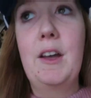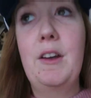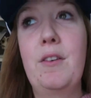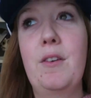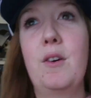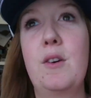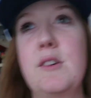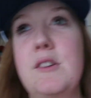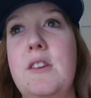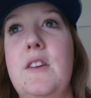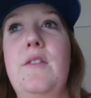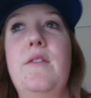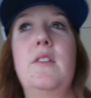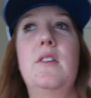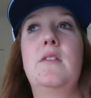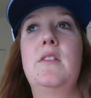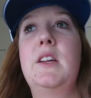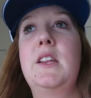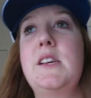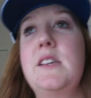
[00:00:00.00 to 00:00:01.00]
I also
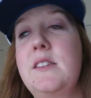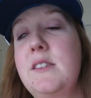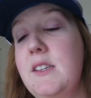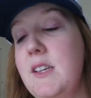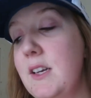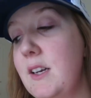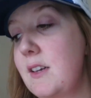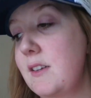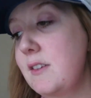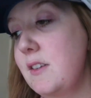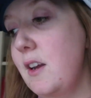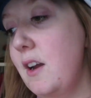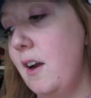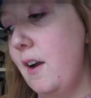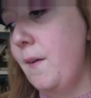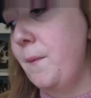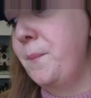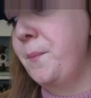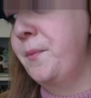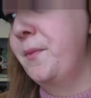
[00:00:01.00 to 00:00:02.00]
feel really sick,
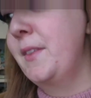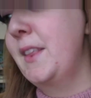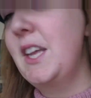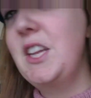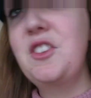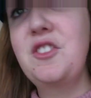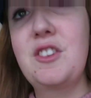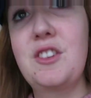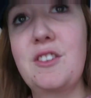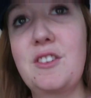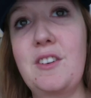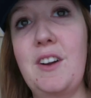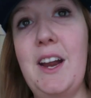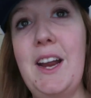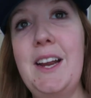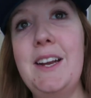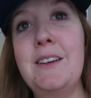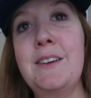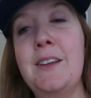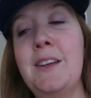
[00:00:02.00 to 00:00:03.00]
so that's just
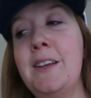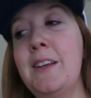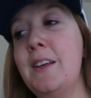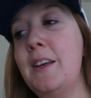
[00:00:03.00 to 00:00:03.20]
great.